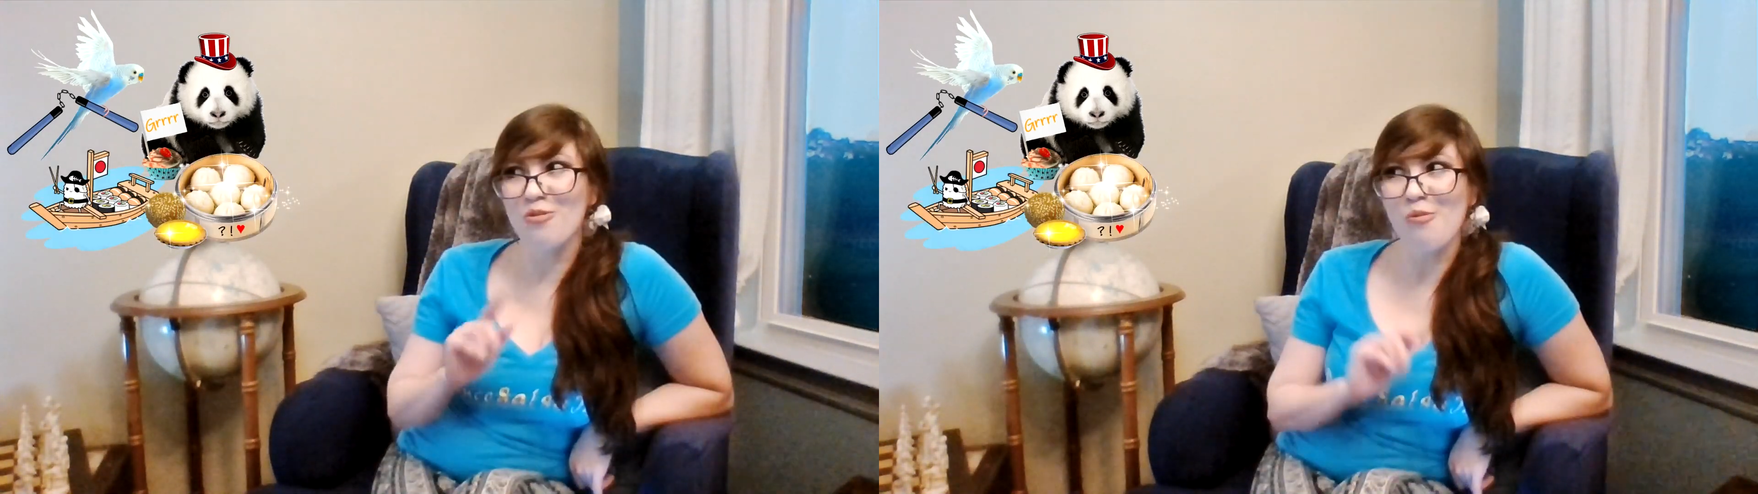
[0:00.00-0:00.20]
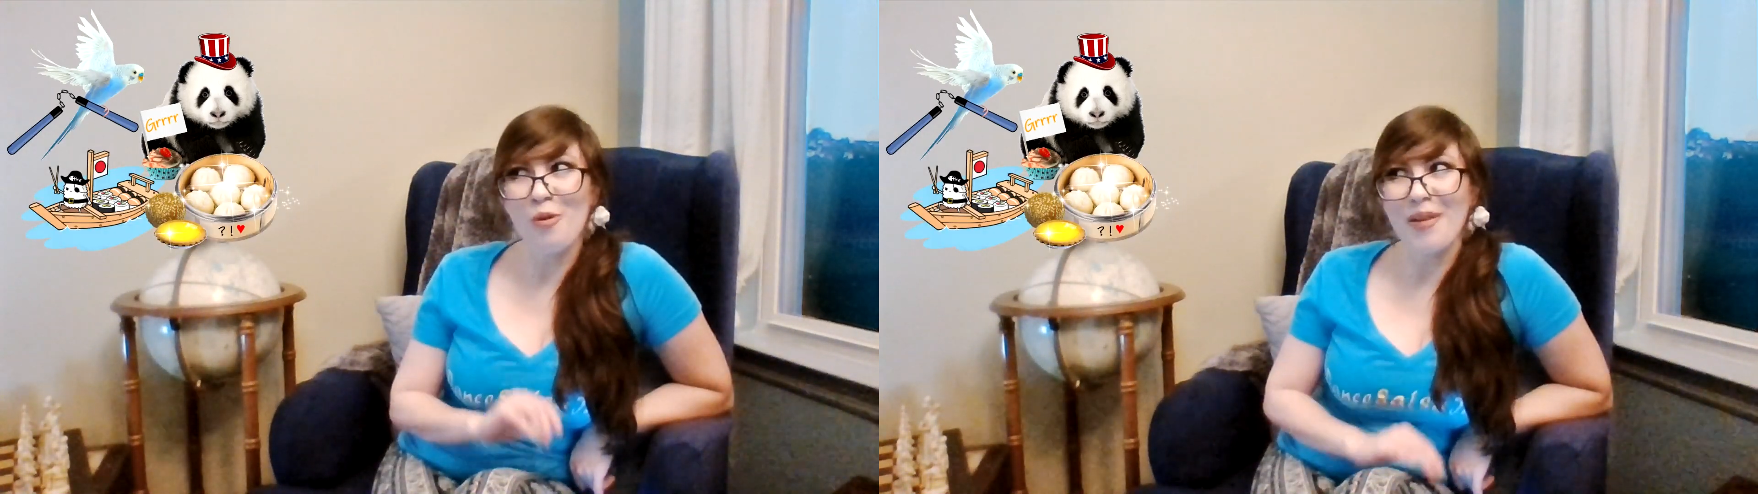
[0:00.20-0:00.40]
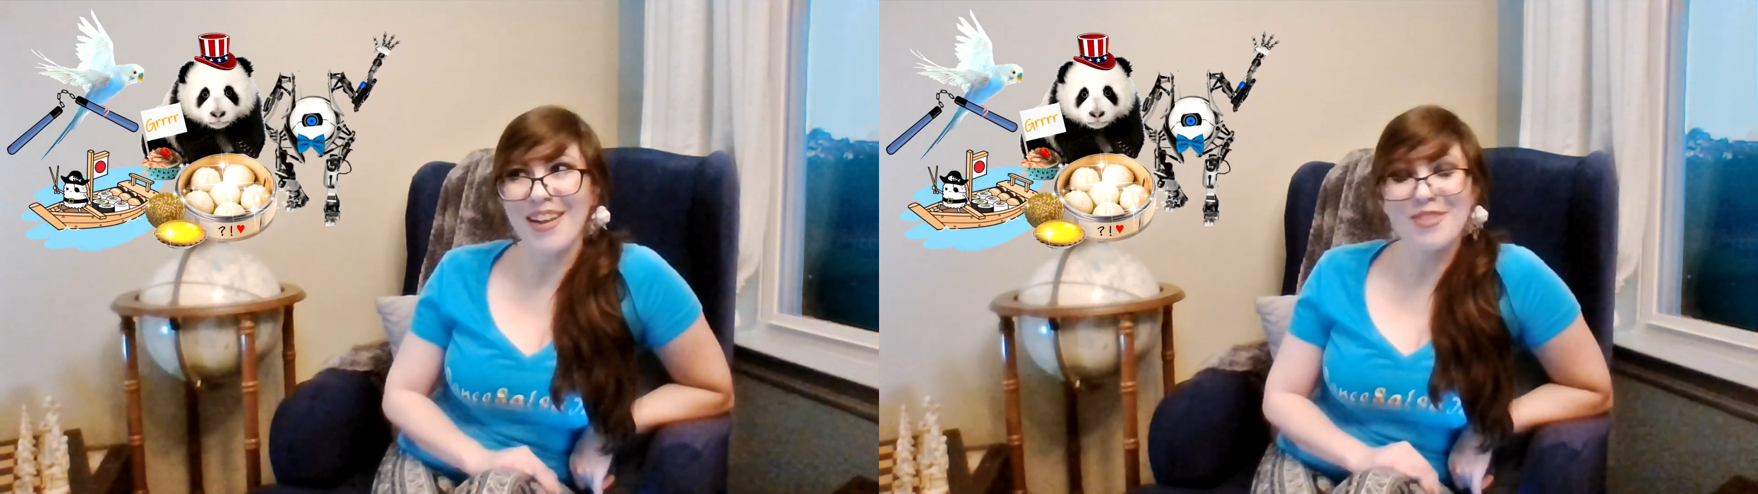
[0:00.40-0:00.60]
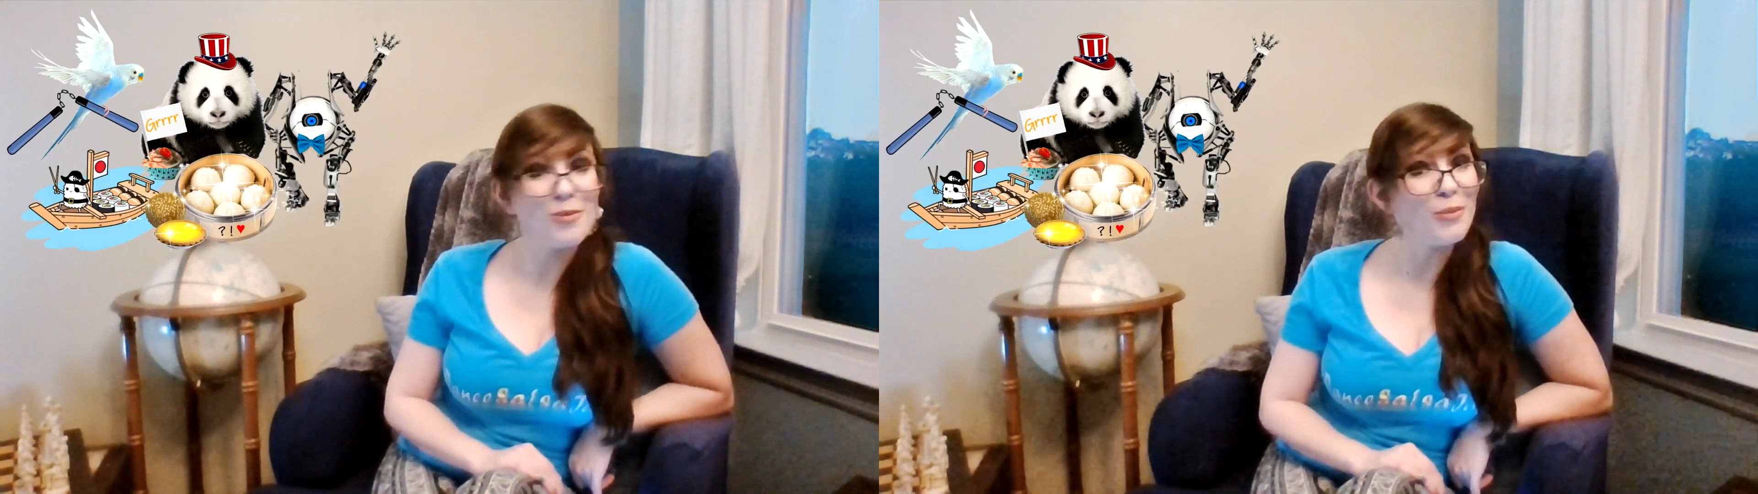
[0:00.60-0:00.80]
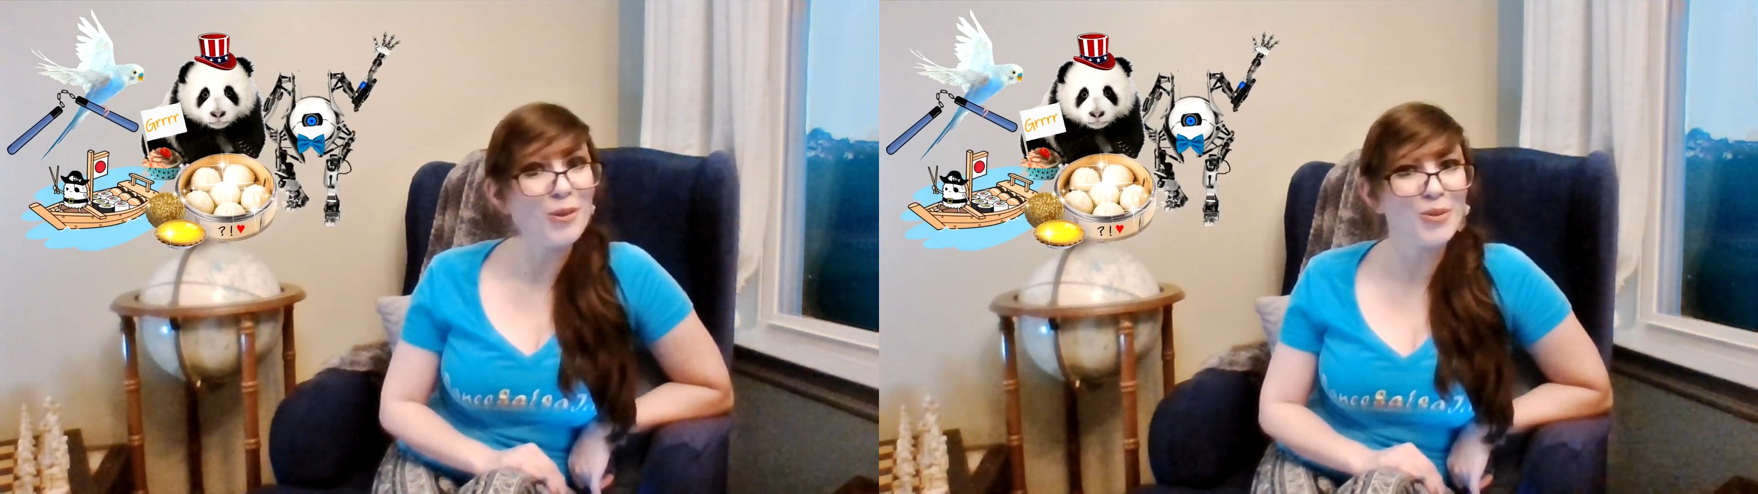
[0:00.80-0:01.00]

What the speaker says: robots with bow